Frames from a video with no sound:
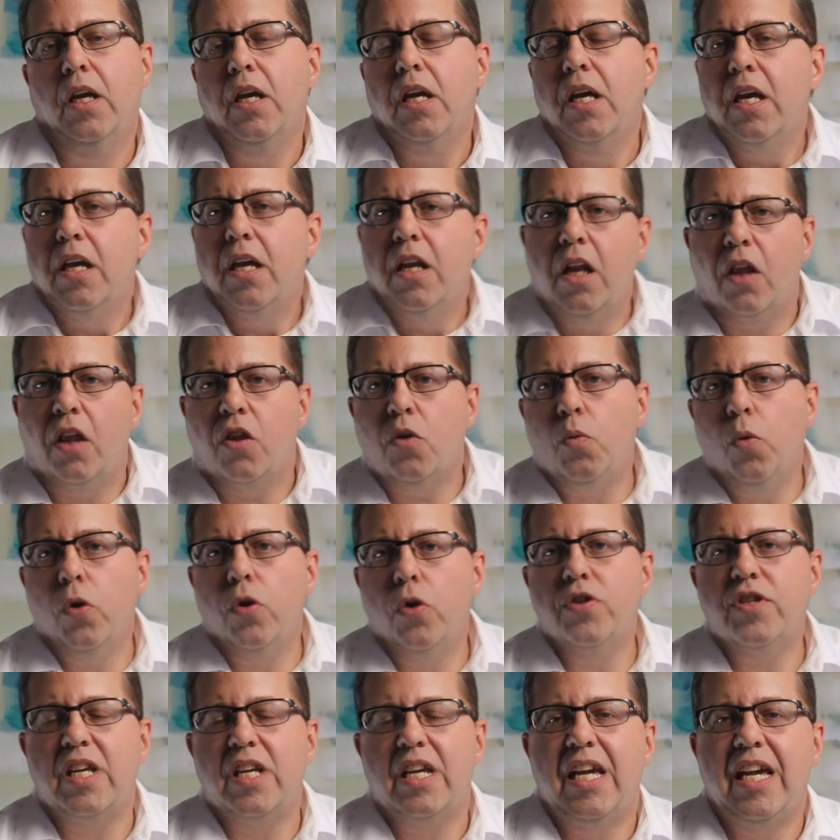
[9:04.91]
In other
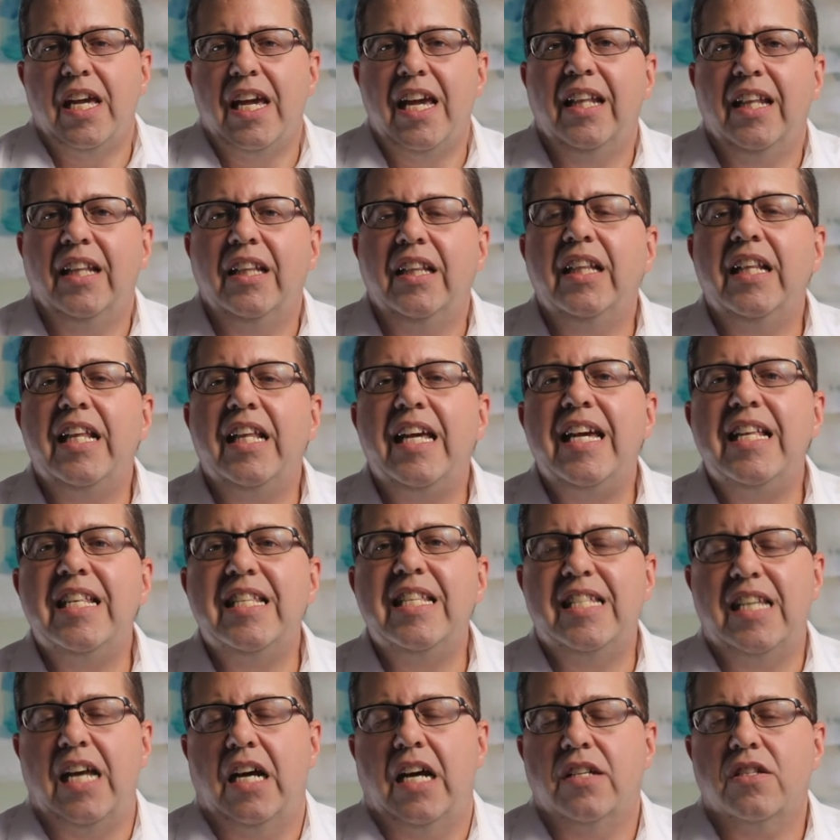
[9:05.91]
words, it leads
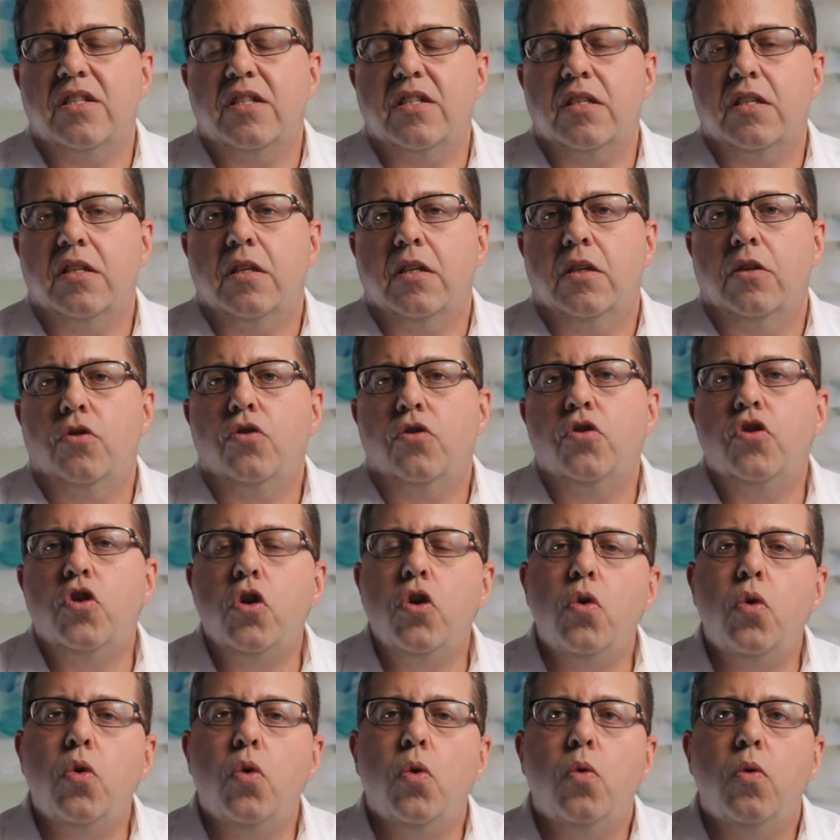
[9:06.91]
us
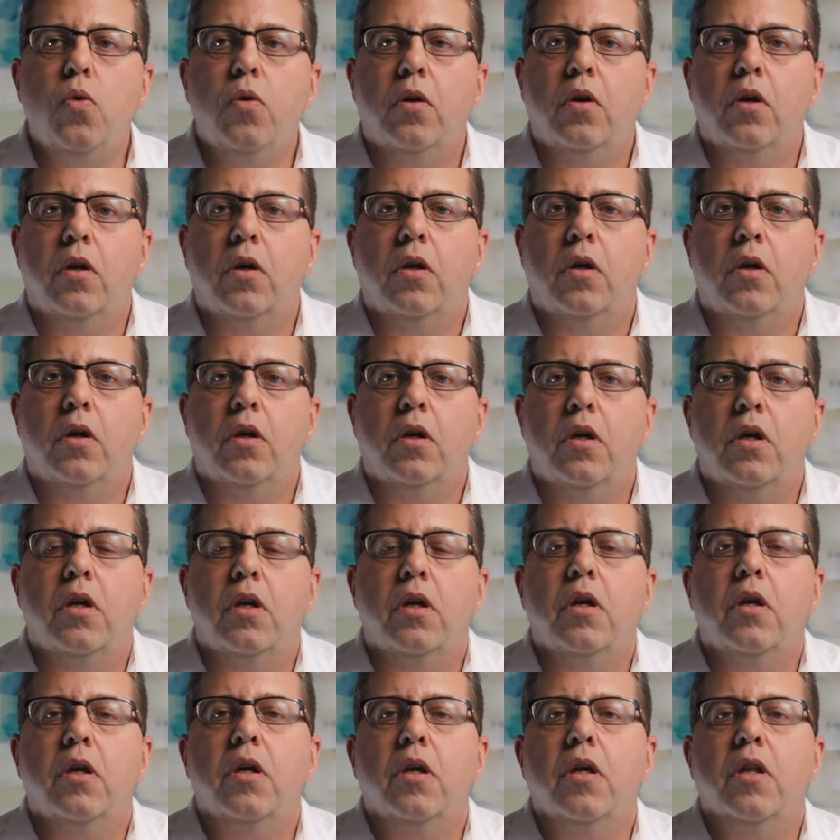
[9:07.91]
to
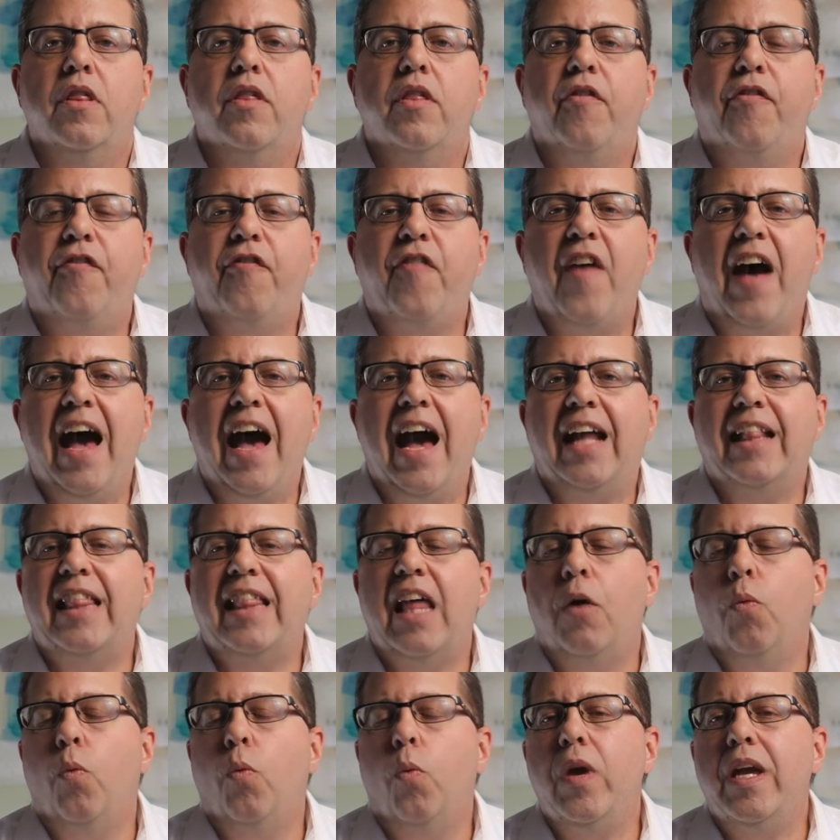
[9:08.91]
the fact
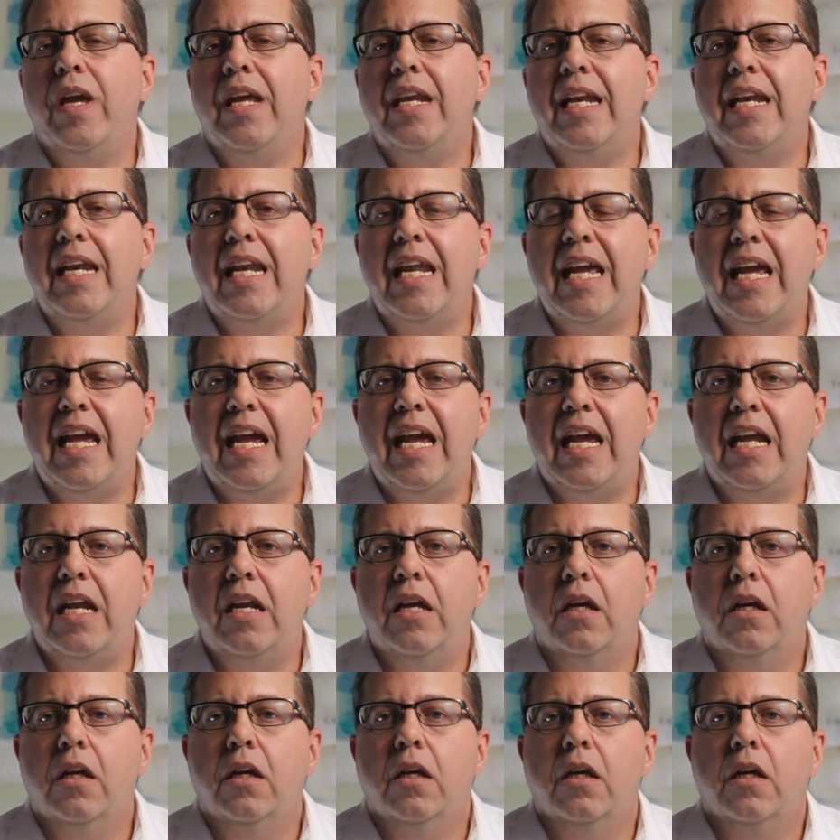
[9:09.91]
that we need
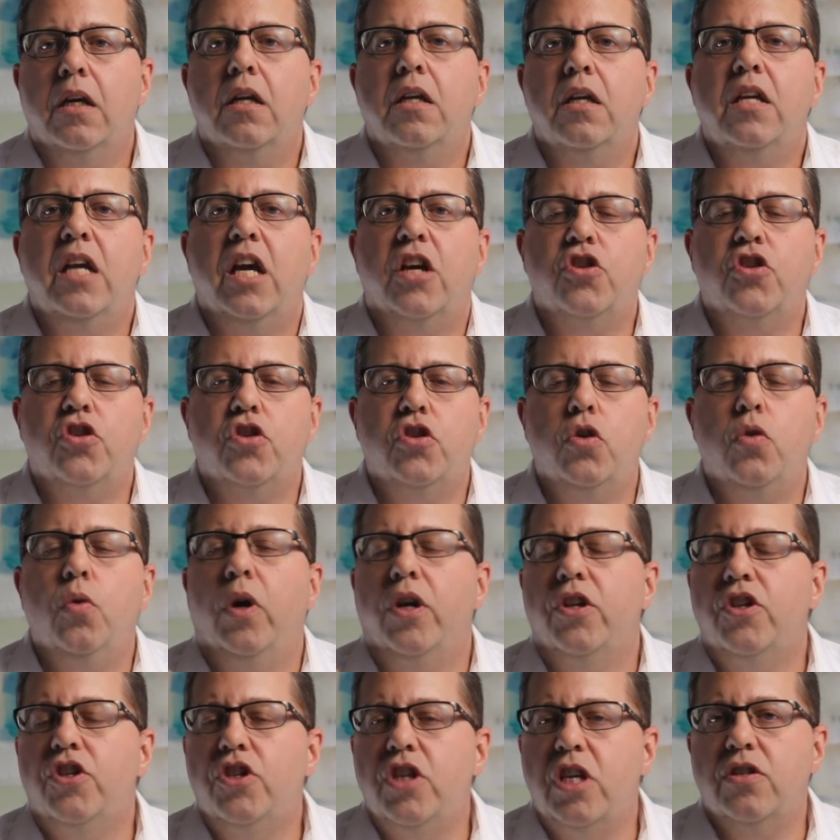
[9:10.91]

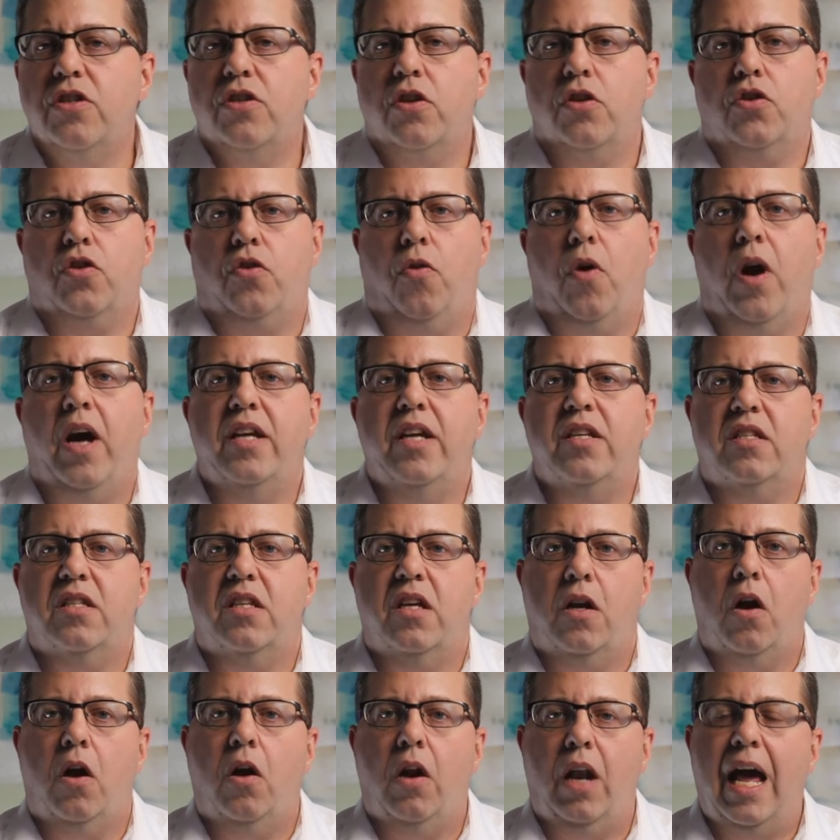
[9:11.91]
Yeshua, Jesus Christ, in
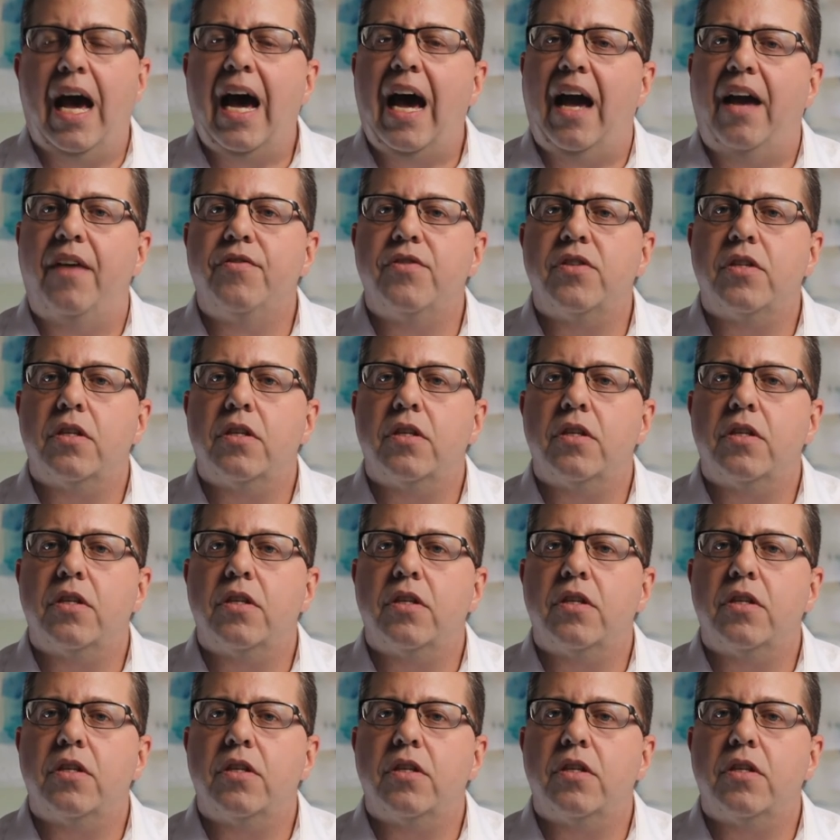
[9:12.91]
our lives.